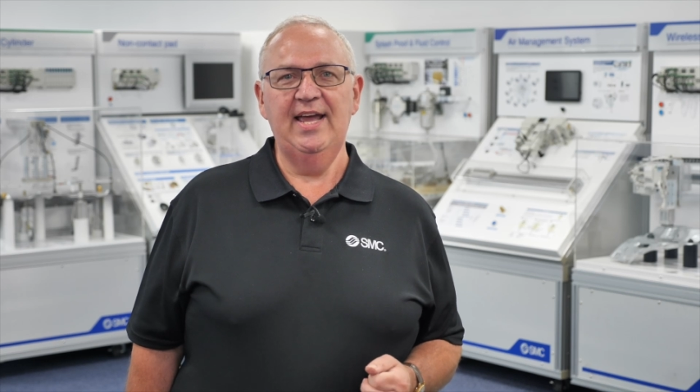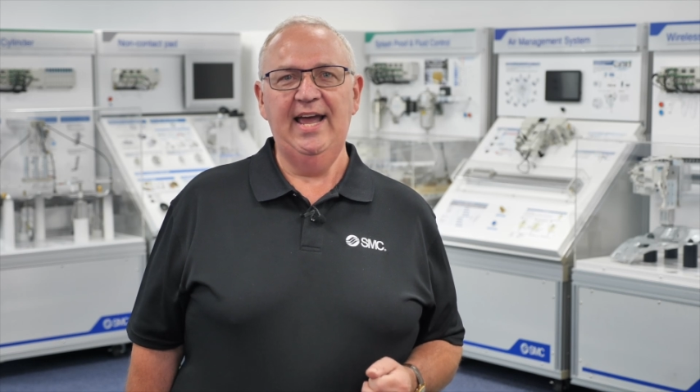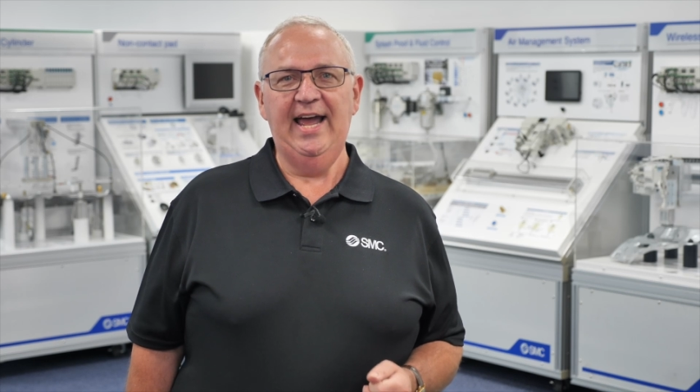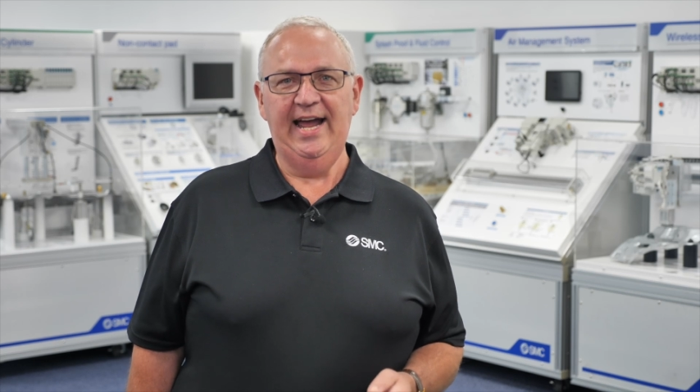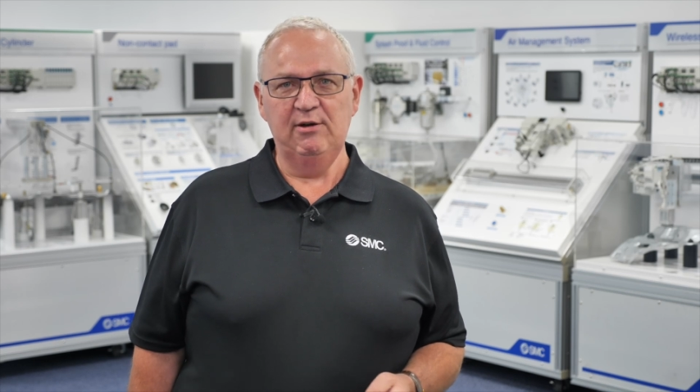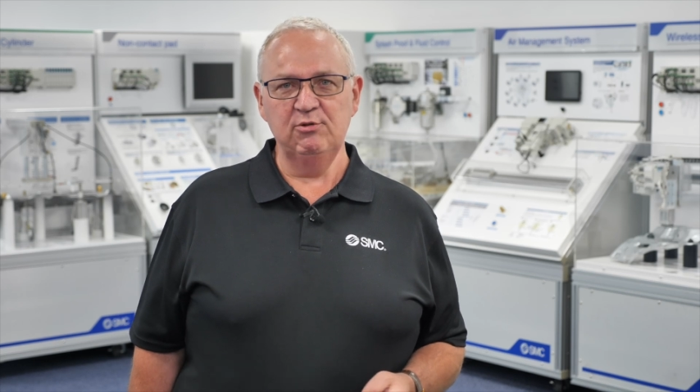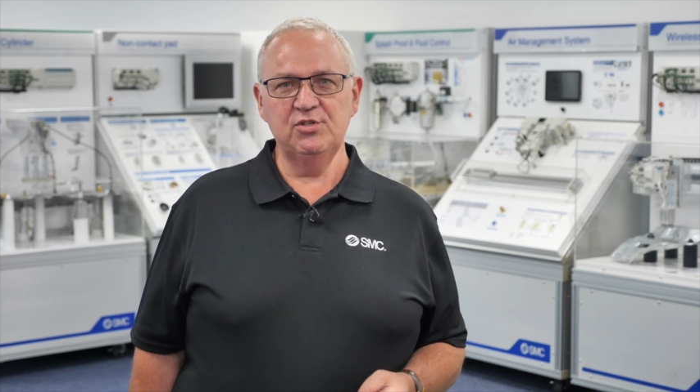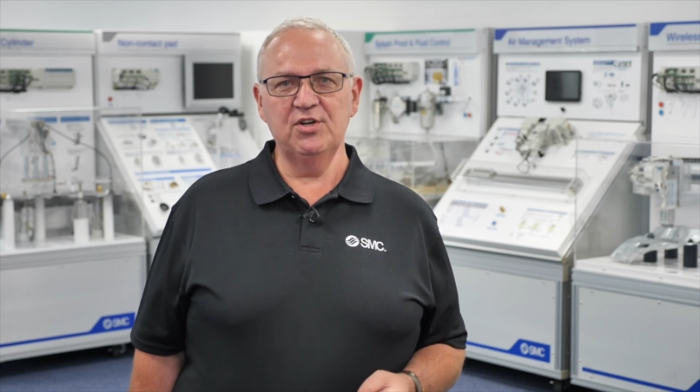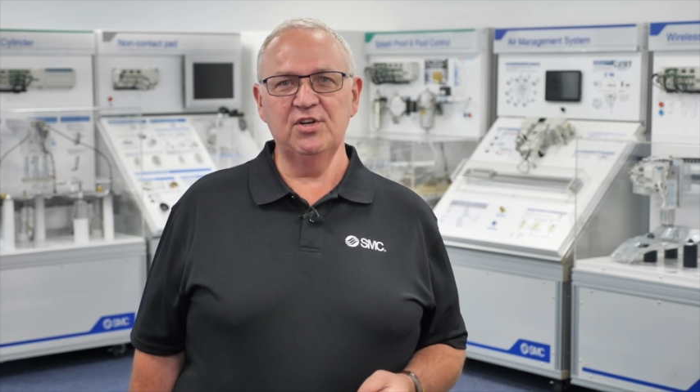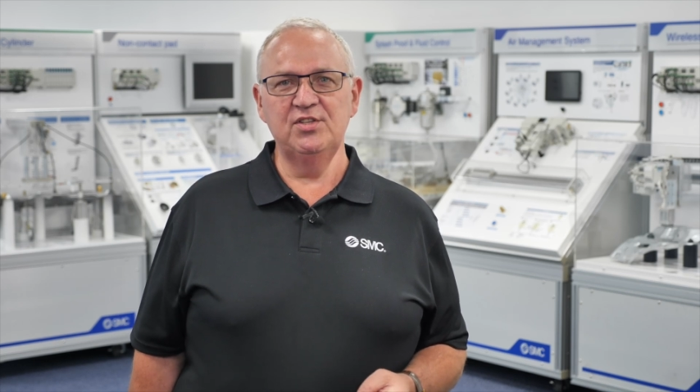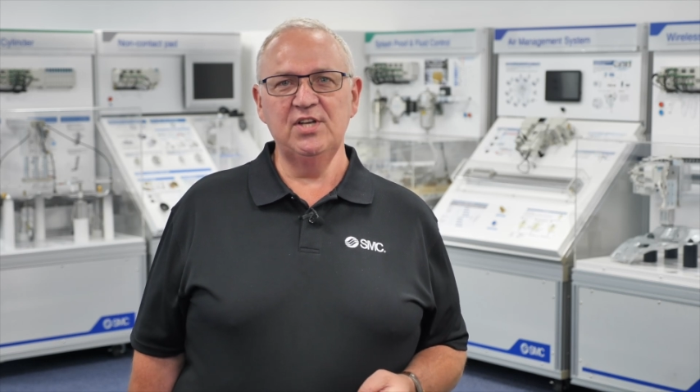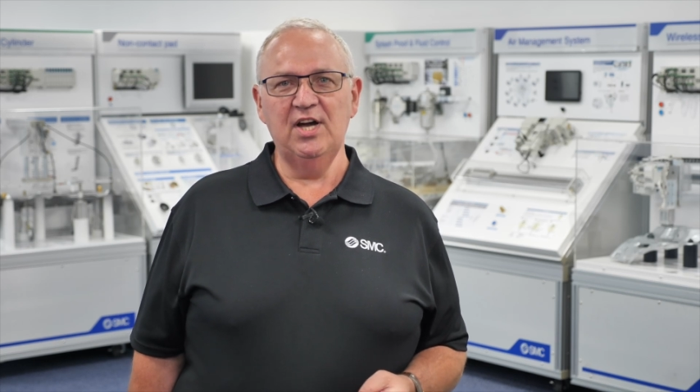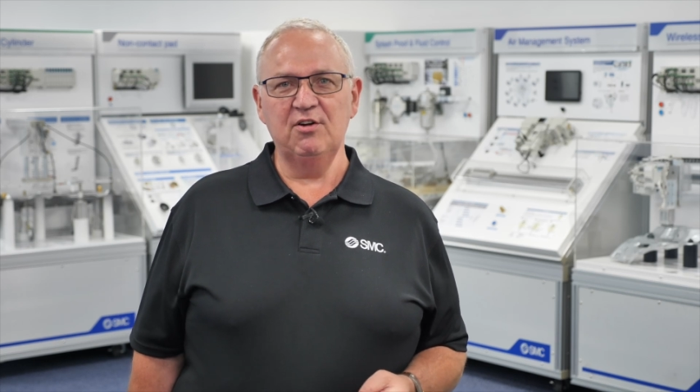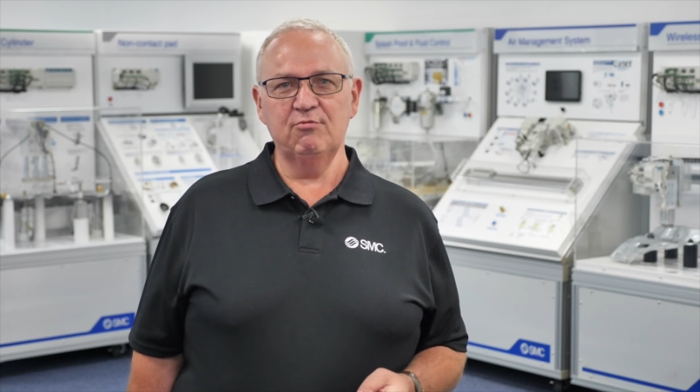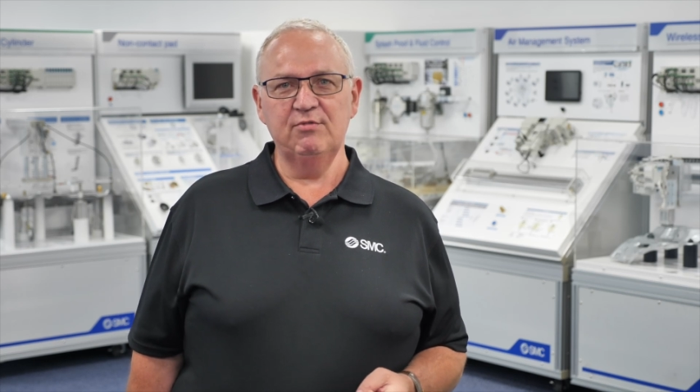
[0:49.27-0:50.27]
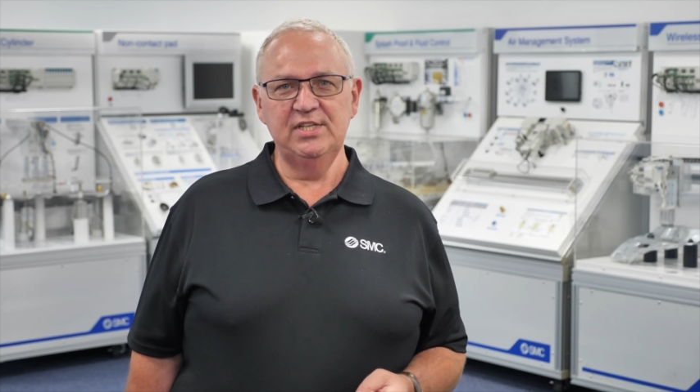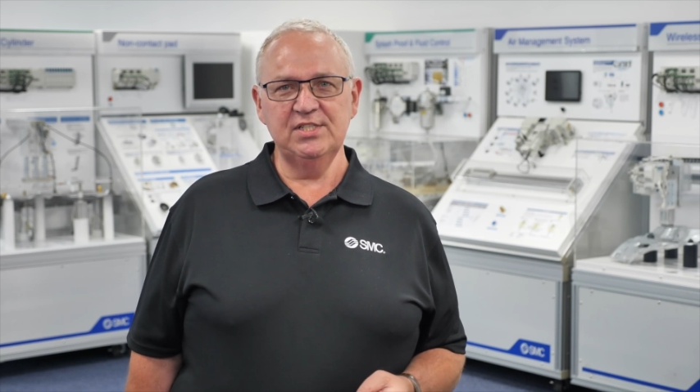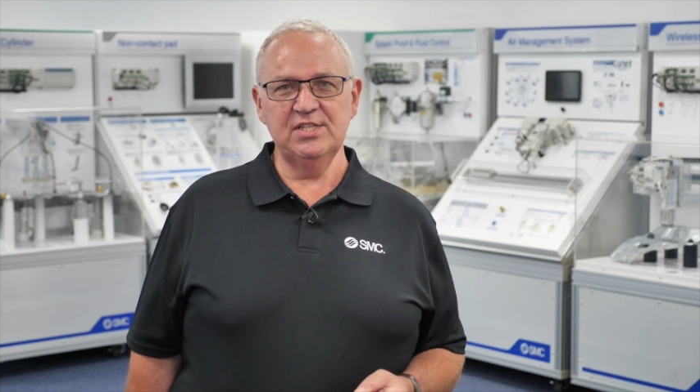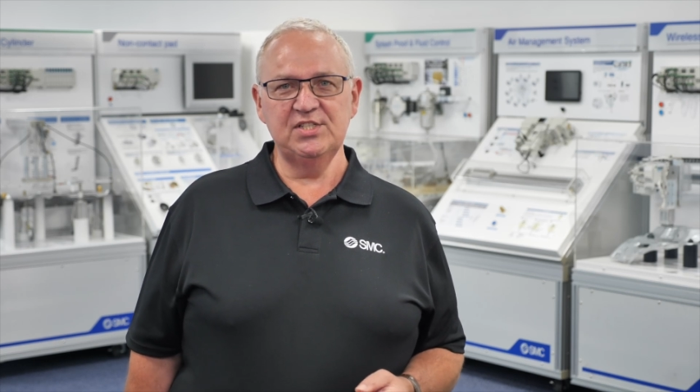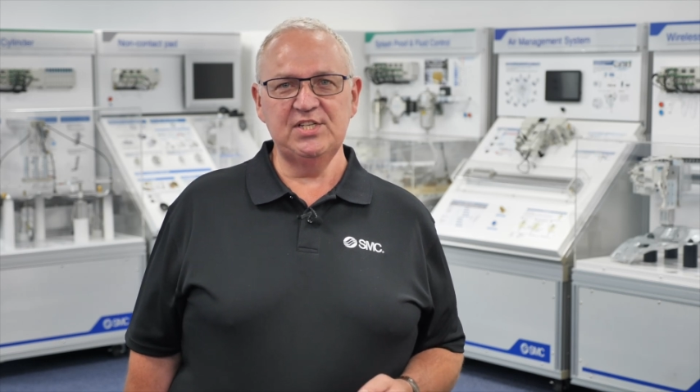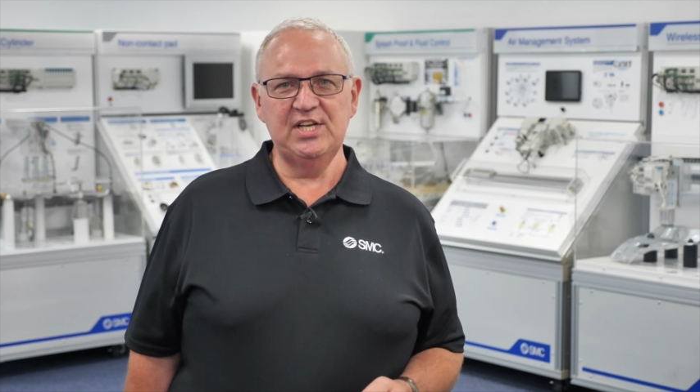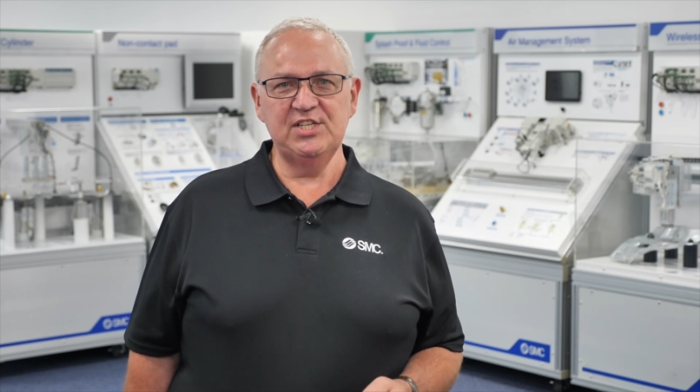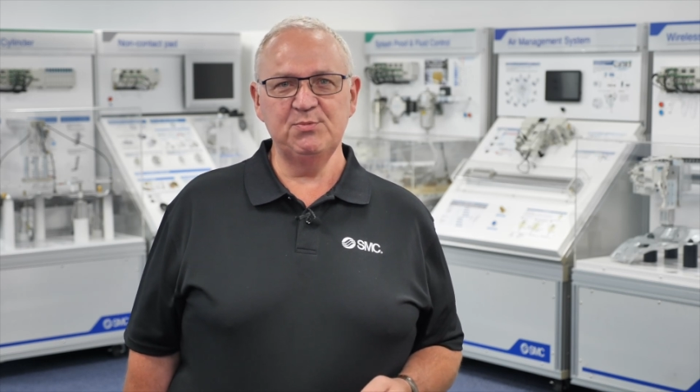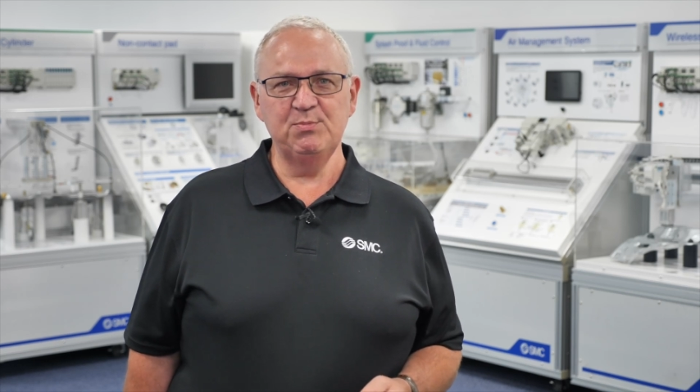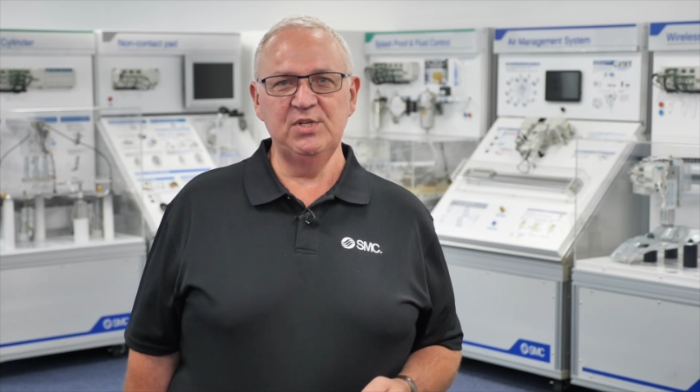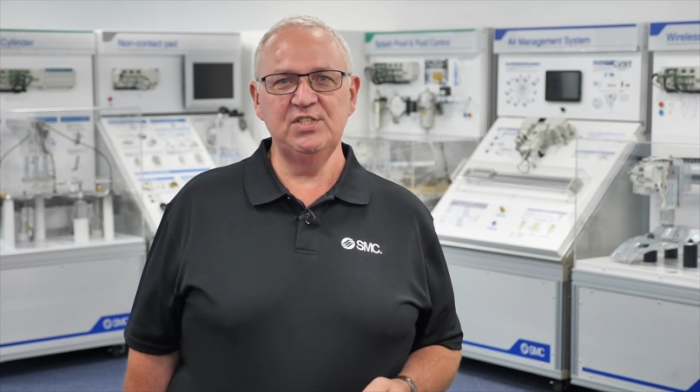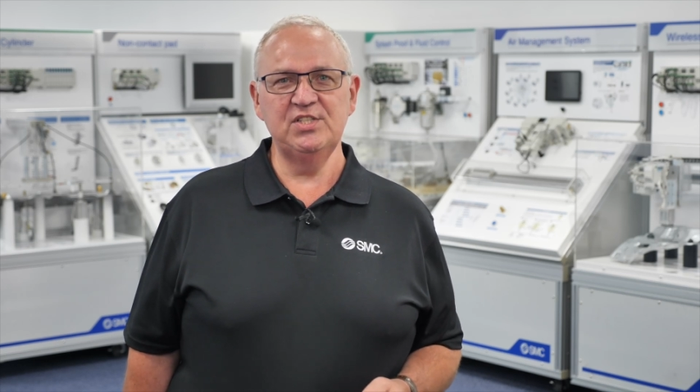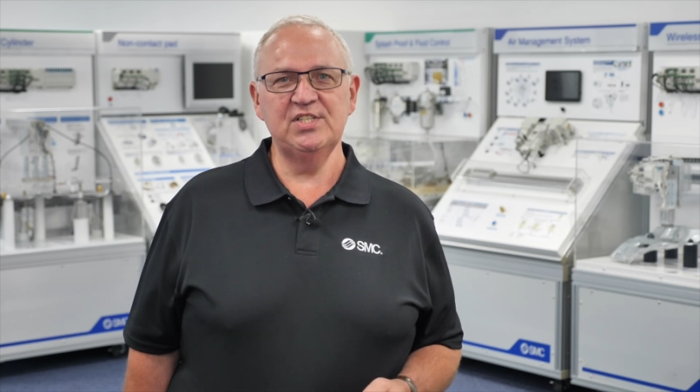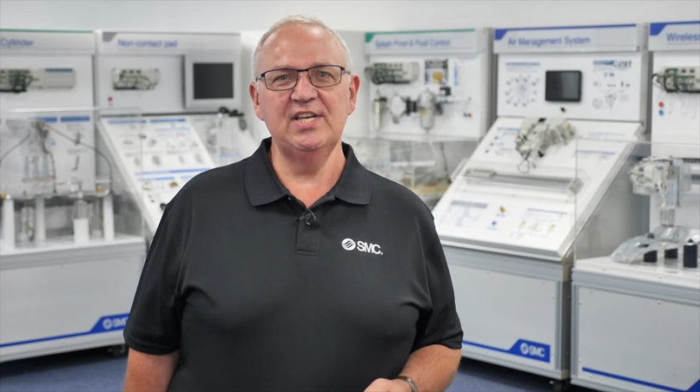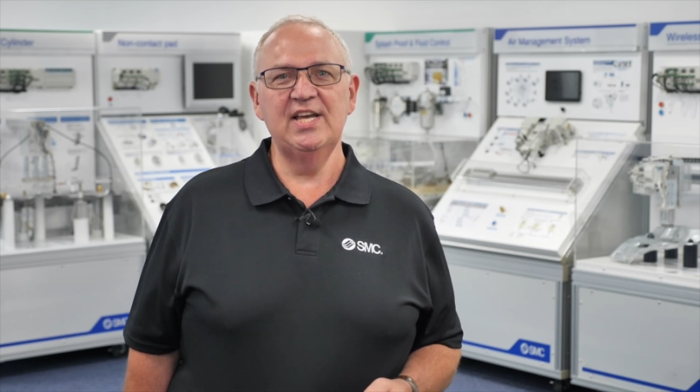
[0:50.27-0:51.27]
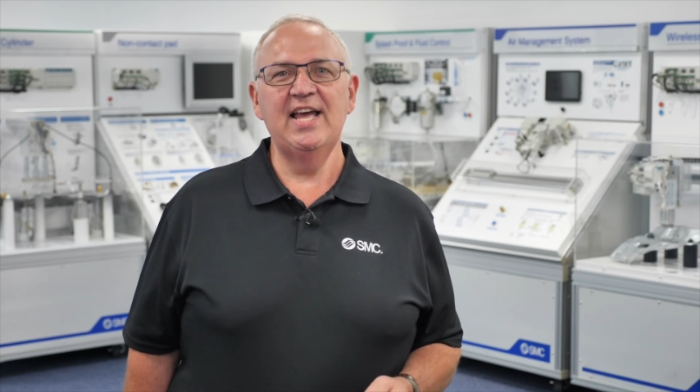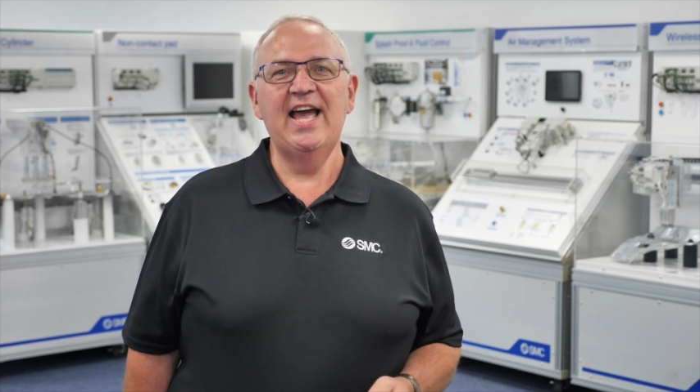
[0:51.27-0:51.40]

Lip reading: how to conduct risk assessments,